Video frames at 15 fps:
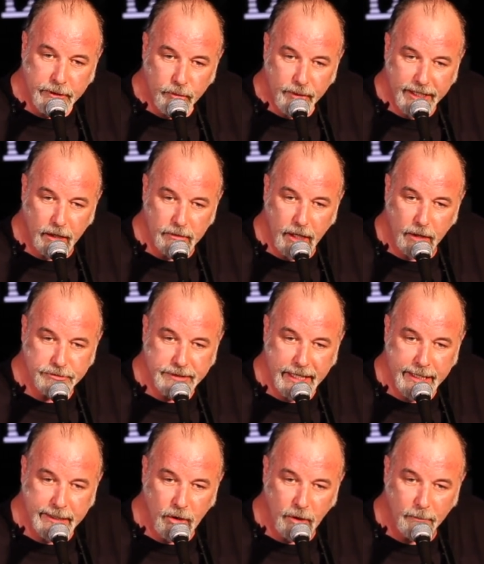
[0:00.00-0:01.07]
We're going to go
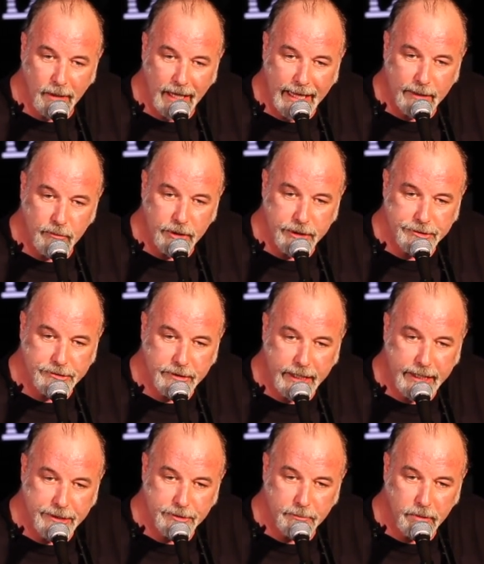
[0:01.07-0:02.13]
stand on a plywood
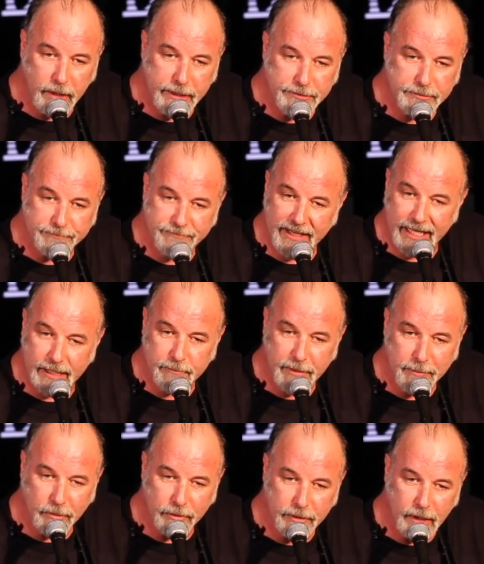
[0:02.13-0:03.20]
stage and play to some fat
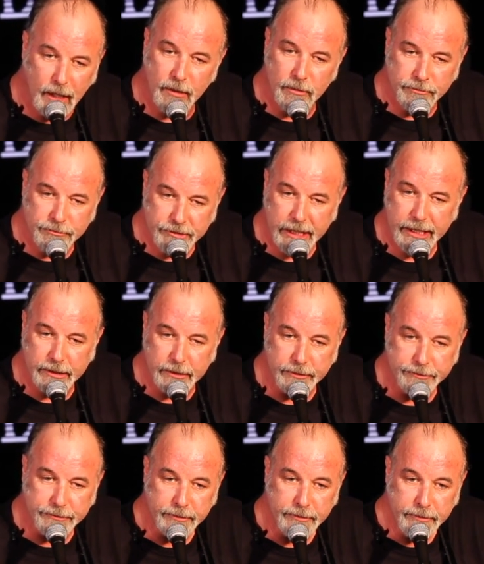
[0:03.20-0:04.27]
people in lawn
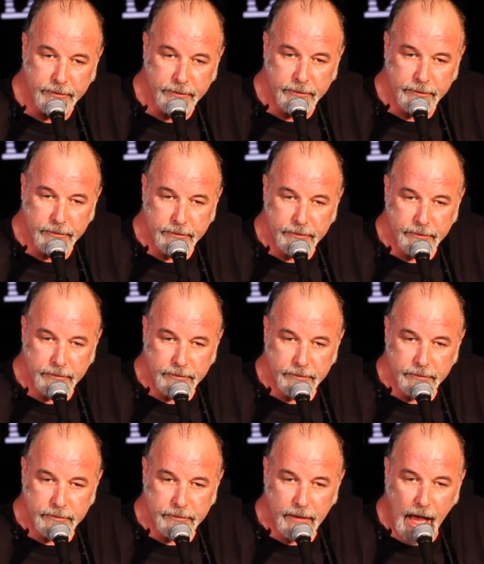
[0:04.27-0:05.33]
chairs.
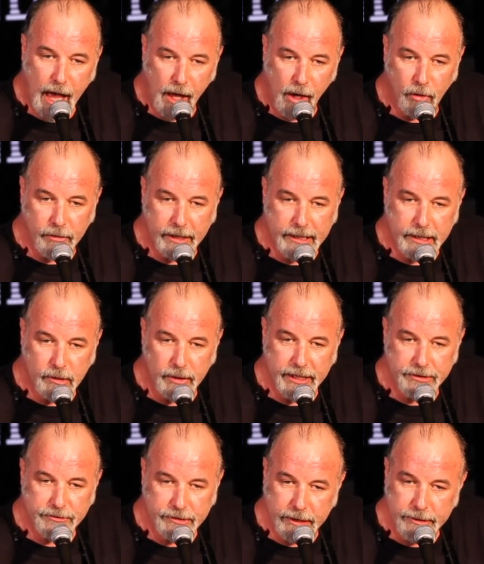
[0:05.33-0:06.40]
I already
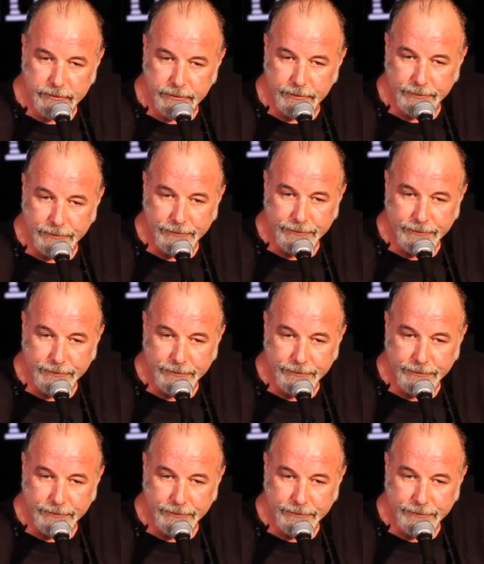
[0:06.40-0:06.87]
quit school.